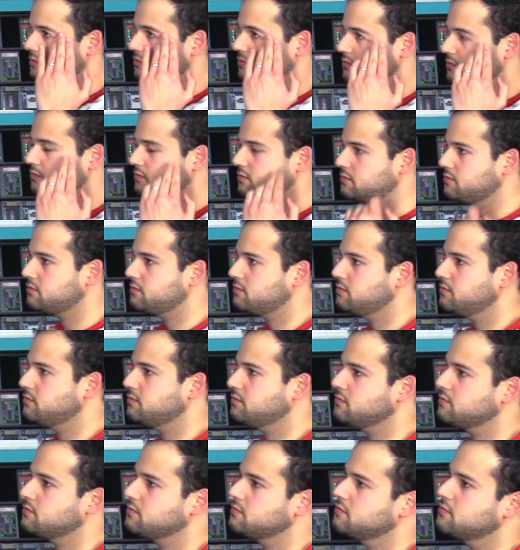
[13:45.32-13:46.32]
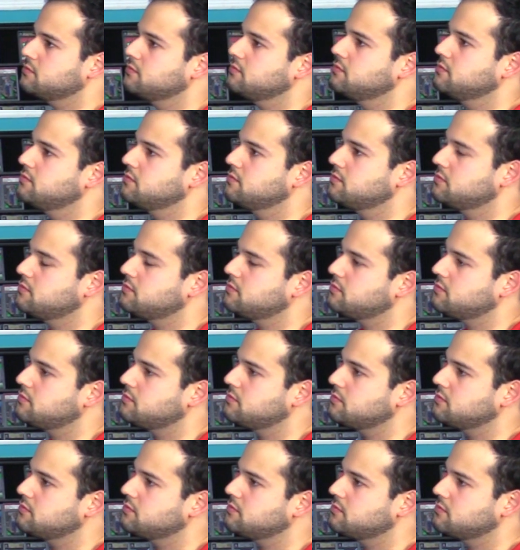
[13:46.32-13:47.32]

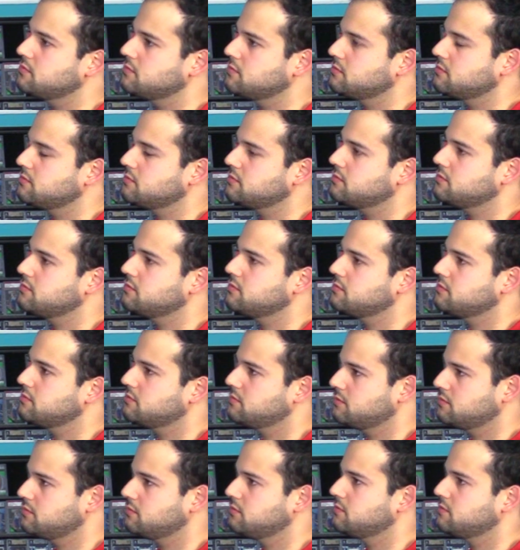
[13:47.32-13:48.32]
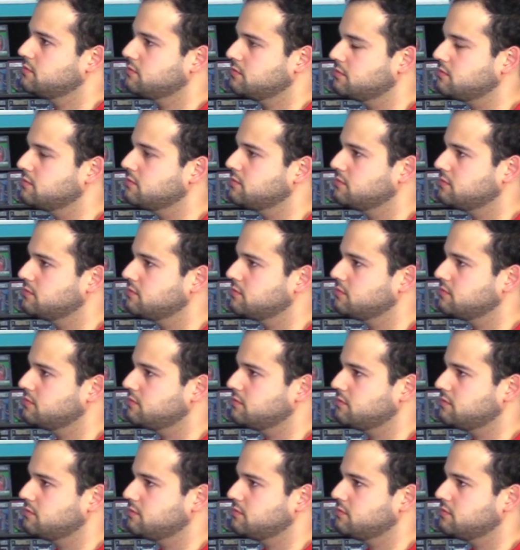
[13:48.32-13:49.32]

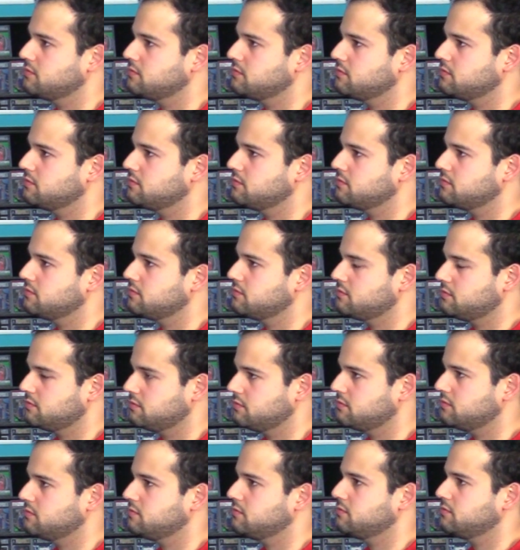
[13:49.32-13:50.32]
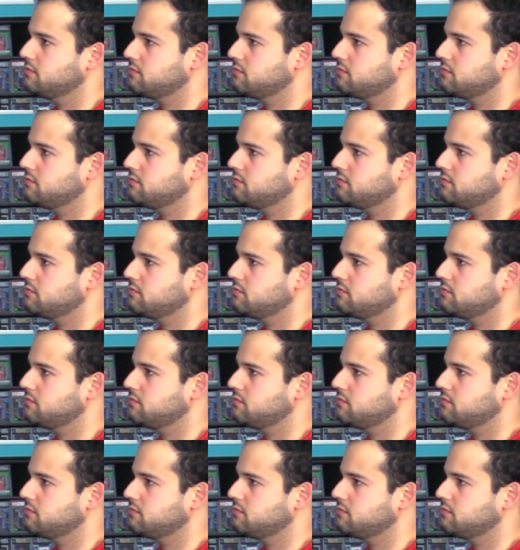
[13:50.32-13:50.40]
The person shown says nothing.